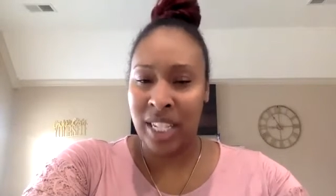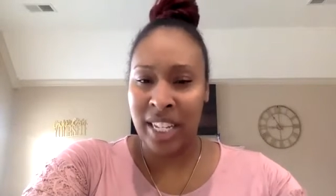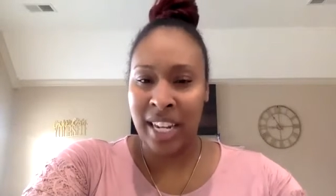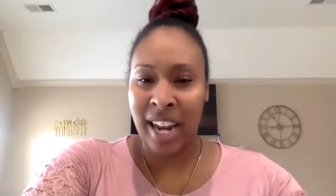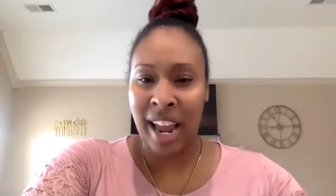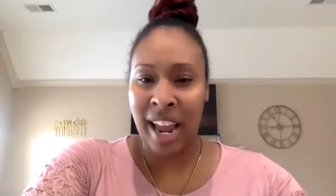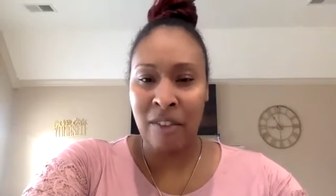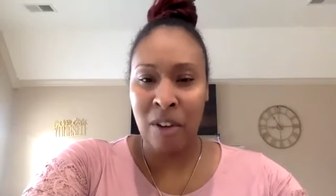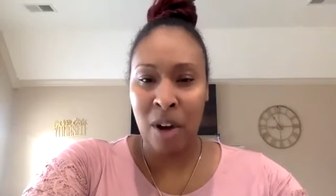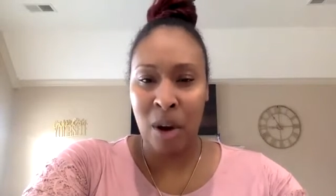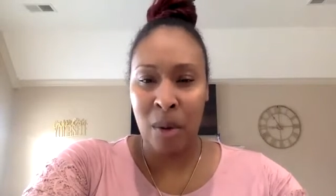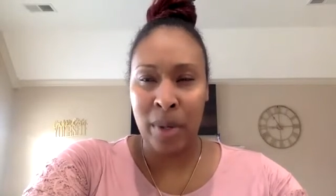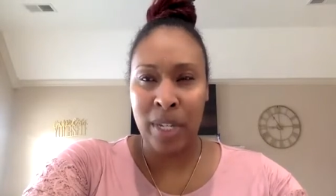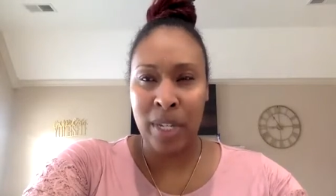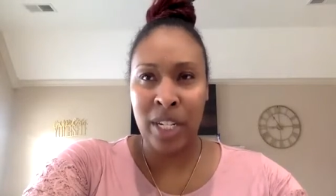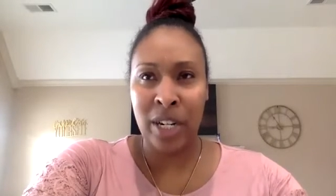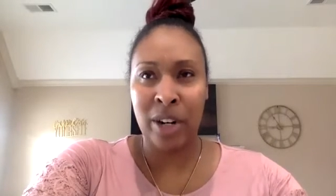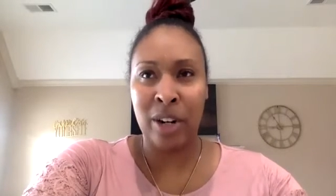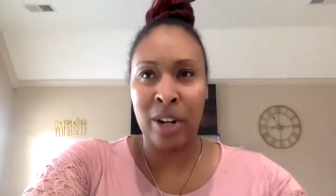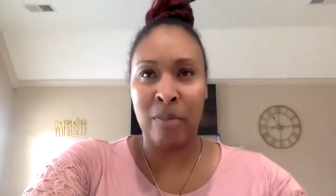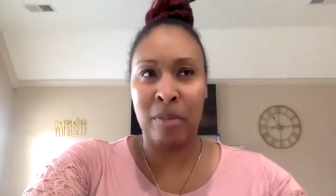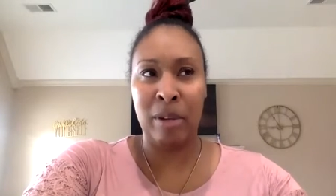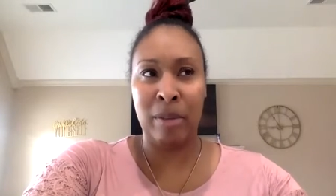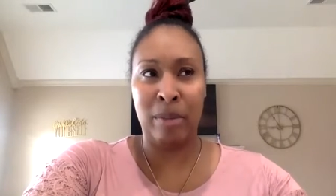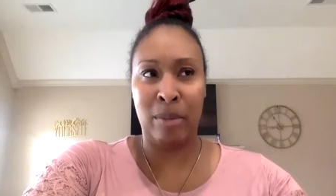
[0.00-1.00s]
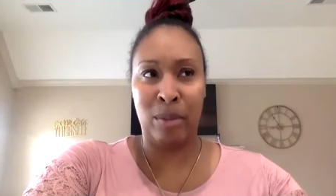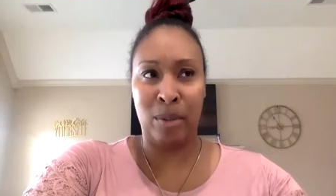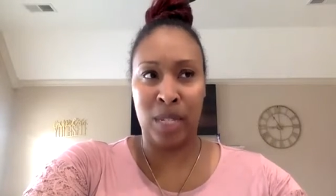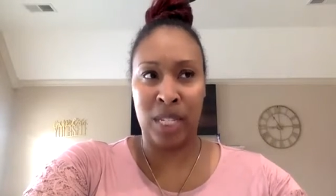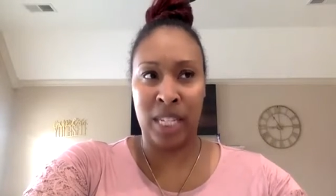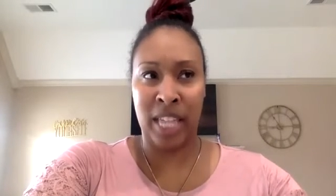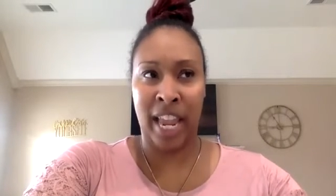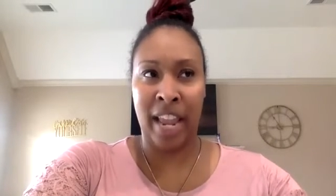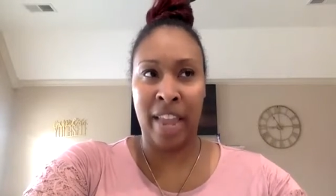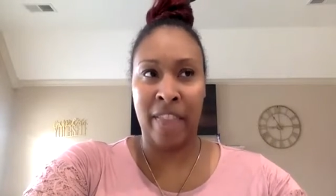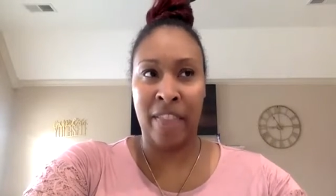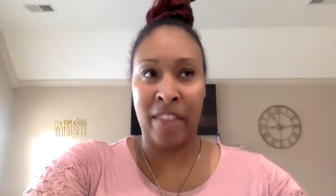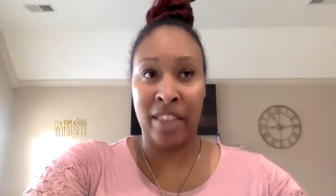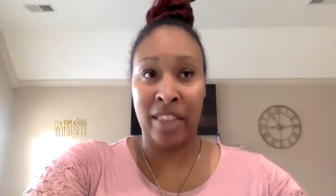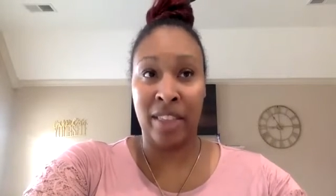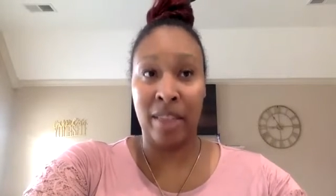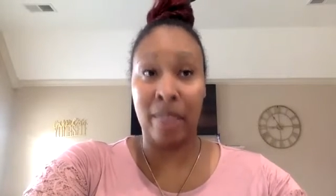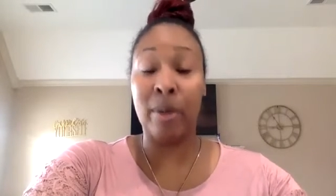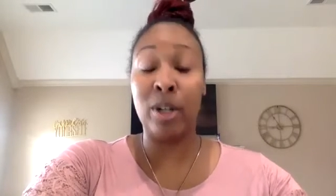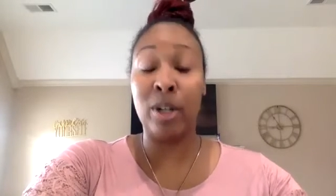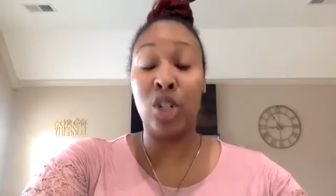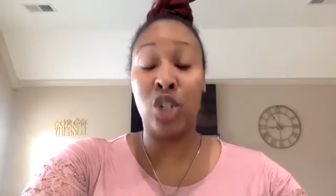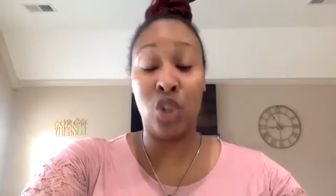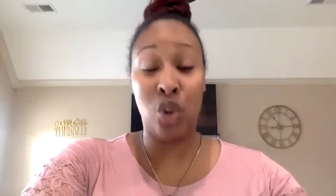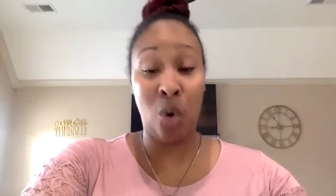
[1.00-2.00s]
And I've always heard people say that the
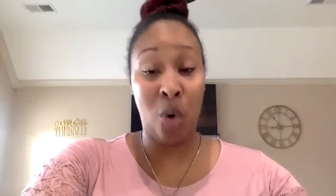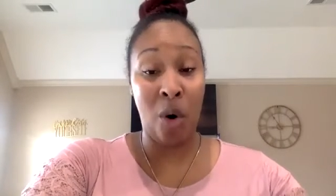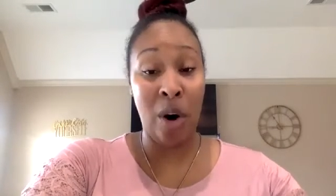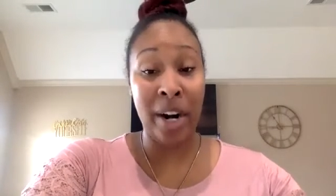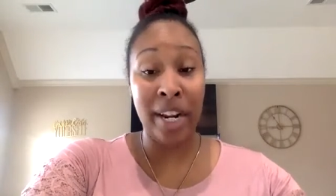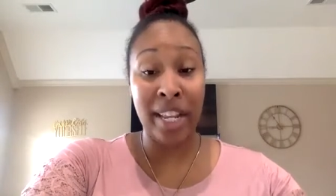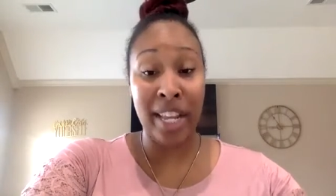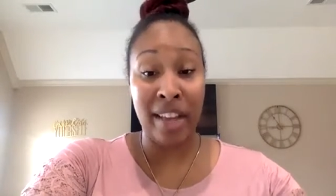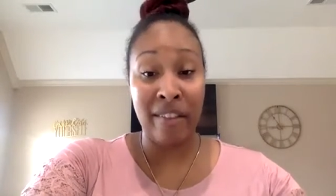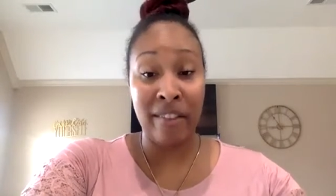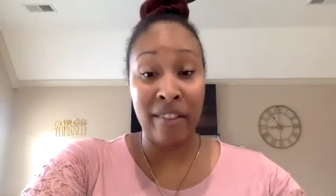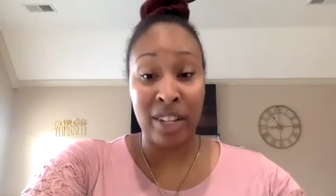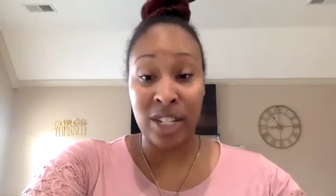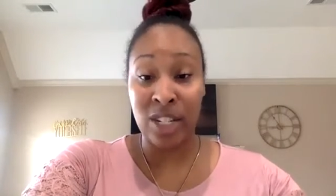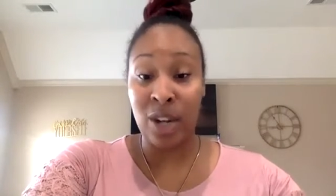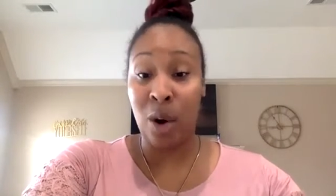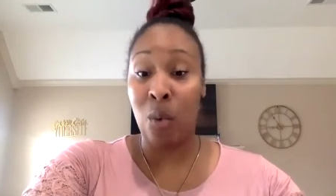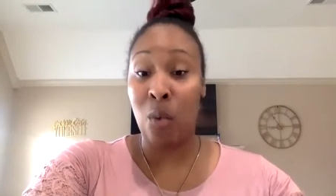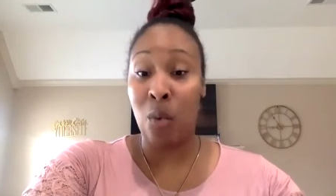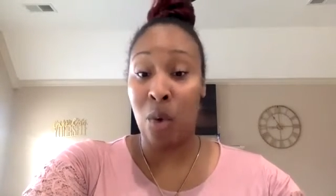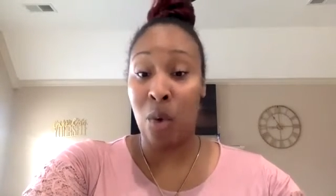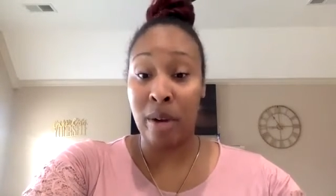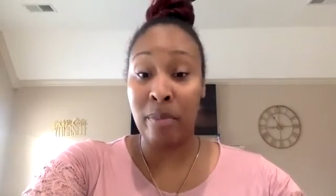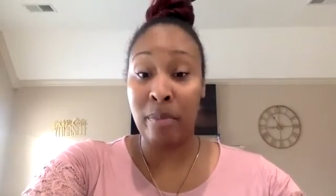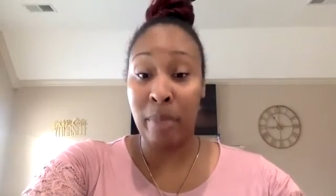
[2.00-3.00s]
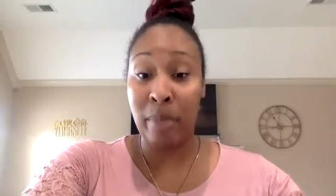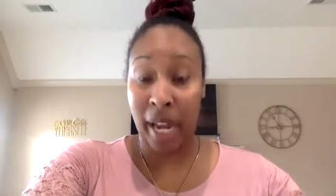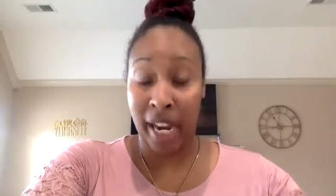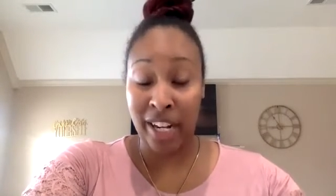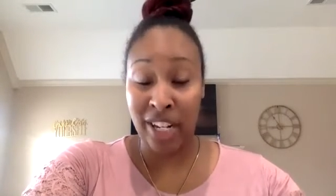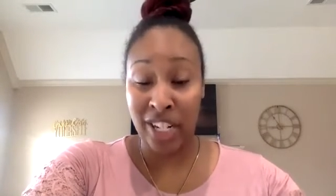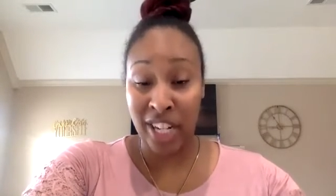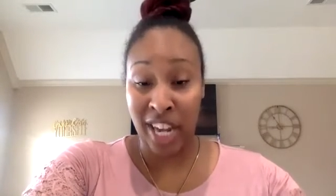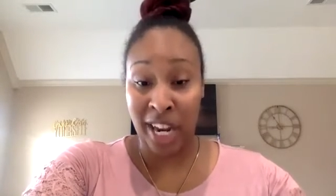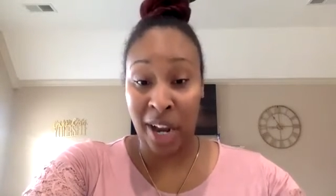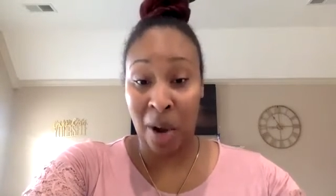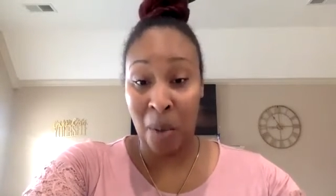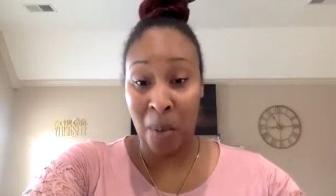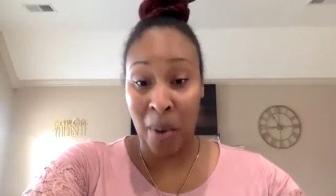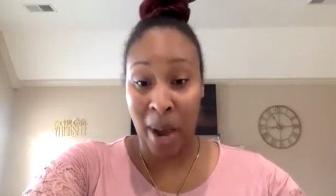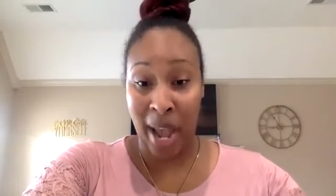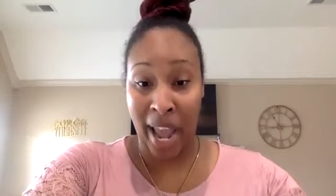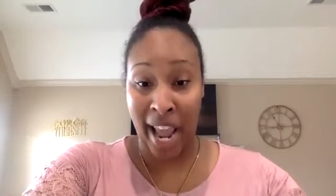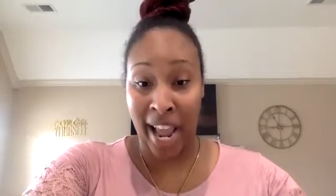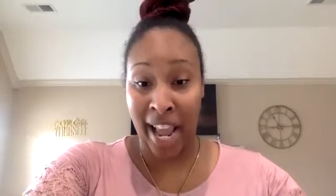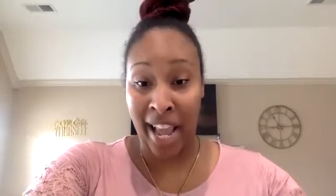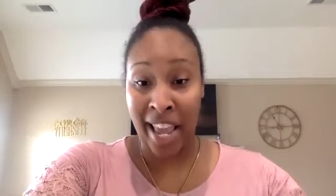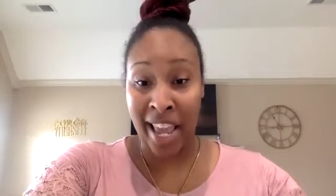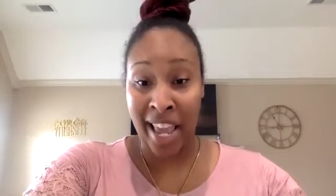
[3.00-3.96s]
majority of us are one paycheck away